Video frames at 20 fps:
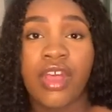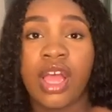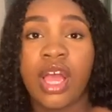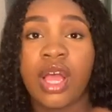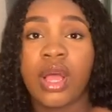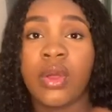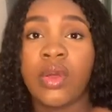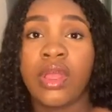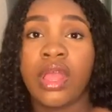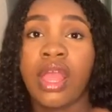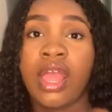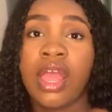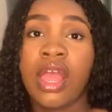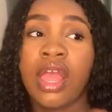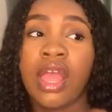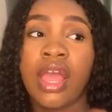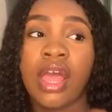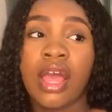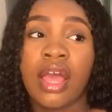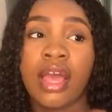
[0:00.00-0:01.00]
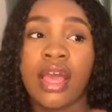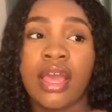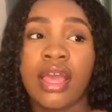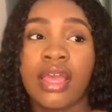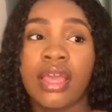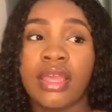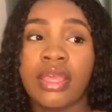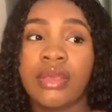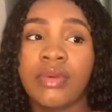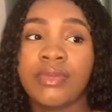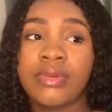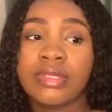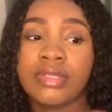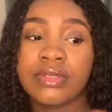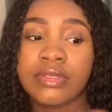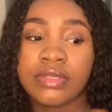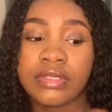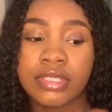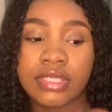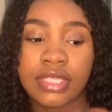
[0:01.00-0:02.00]
how I was
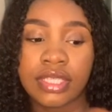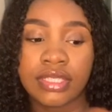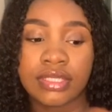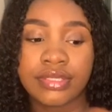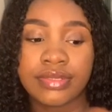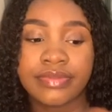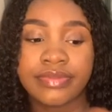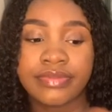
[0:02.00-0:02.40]
ghosted.